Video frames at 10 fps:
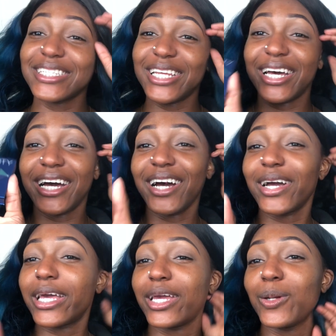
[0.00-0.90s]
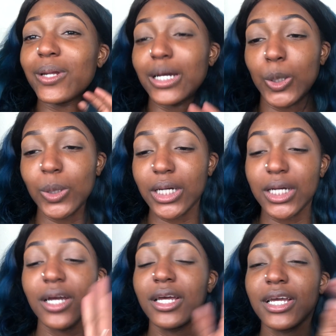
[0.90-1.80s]
is the
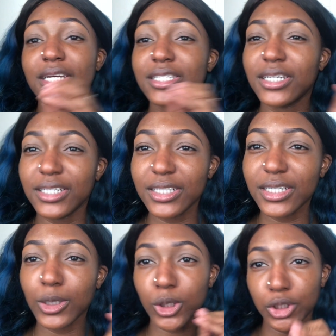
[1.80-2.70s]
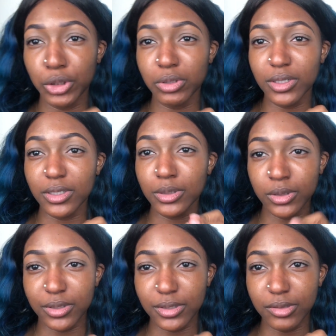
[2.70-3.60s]
HUDA. Is it HUDA or HUDA?
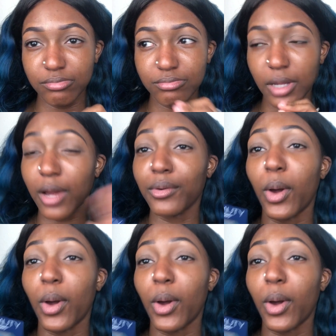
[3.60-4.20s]
HUDA. I don't